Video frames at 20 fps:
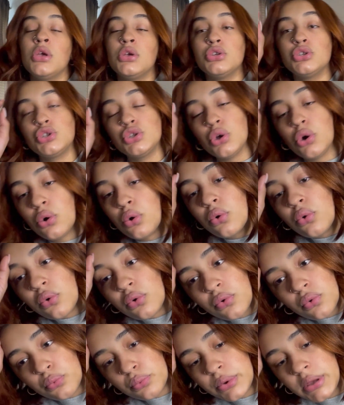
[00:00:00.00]
So
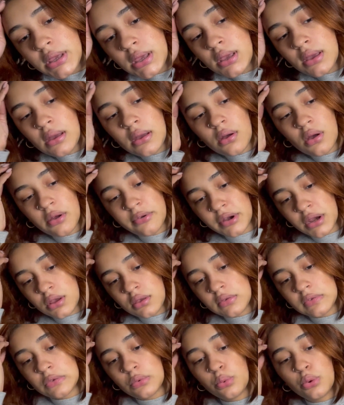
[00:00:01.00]
we, all right,
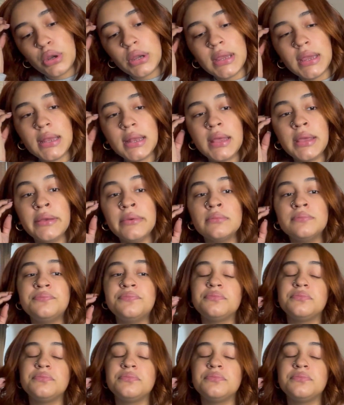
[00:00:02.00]
so we're eating,